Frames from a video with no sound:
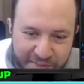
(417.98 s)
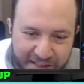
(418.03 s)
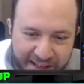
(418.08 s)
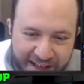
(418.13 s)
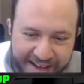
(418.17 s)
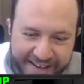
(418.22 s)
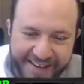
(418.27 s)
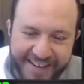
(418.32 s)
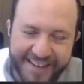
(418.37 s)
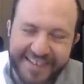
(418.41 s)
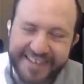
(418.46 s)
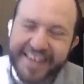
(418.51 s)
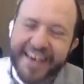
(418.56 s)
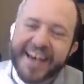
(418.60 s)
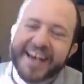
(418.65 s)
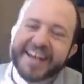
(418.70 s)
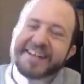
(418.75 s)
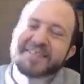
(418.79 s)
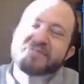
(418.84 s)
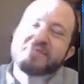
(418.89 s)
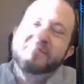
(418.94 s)
block. I
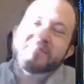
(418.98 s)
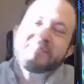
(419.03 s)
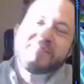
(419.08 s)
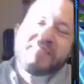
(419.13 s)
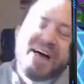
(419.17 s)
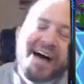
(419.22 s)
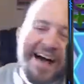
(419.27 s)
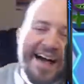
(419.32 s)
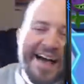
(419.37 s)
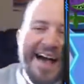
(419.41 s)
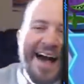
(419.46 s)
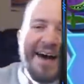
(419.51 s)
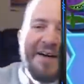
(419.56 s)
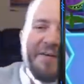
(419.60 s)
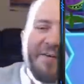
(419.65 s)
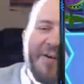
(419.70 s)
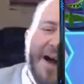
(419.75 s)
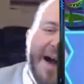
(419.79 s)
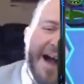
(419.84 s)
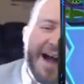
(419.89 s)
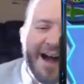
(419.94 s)
can't even block.
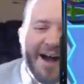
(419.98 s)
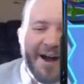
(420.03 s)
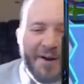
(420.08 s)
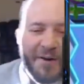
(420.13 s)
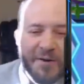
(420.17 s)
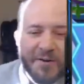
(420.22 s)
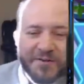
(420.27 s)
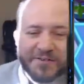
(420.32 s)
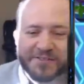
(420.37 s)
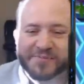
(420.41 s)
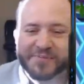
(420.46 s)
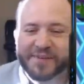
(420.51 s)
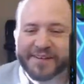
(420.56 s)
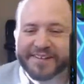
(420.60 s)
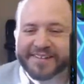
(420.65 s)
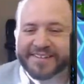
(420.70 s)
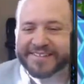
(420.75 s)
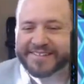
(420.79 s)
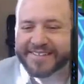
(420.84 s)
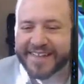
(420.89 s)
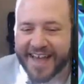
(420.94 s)
Wow, who's
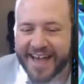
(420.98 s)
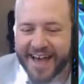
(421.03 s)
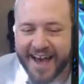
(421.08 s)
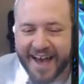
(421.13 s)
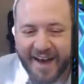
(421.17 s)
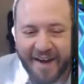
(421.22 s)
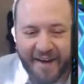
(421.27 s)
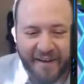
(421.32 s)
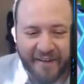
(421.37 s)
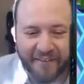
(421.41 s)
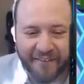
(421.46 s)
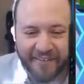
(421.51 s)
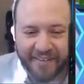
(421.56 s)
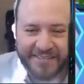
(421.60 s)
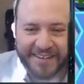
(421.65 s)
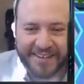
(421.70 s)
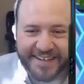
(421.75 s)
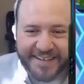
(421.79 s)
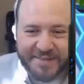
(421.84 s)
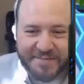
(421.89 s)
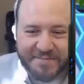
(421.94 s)
milled now?
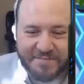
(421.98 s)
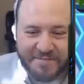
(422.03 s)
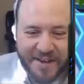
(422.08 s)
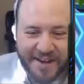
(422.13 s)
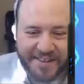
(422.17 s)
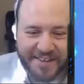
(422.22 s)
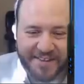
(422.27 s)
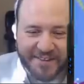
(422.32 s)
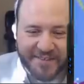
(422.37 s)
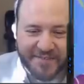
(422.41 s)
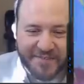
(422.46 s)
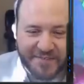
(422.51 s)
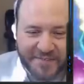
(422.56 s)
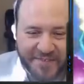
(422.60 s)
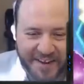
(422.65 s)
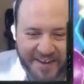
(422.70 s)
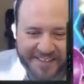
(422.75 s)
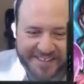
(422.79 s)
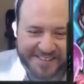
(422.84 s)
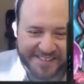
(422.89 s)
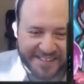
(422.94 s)
And Mother
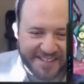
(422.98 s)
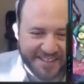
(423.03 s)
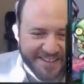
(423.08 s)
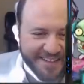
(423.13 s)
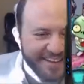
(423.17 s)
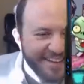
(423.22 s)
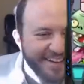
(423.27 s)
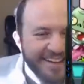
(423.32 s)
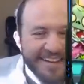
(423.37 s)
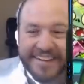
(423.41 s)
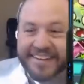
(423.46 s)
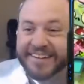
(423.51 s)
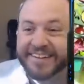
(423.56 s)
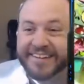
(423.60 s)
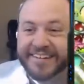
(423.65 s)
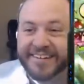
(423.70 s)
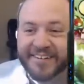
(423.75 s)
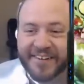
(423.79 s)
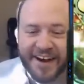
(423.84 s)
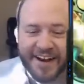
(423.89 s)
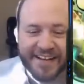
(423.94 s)
Frusha,
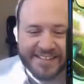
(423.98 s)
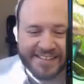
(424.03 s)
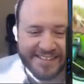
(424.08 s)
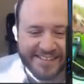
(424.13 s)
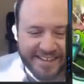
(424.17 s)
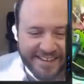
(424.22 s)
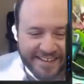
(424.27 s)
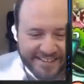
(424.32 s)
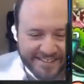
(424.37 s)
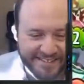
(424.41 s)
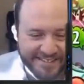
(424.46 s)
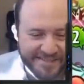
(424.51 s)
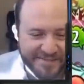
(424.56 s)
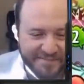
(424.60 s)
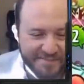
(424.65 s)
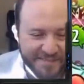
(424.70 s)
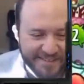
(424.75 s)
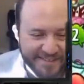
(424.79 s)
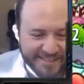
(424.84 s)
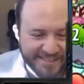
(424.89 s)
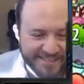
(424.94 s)
Grass Knuckles
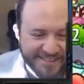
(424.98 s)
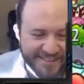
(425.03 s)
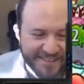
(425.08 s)
milled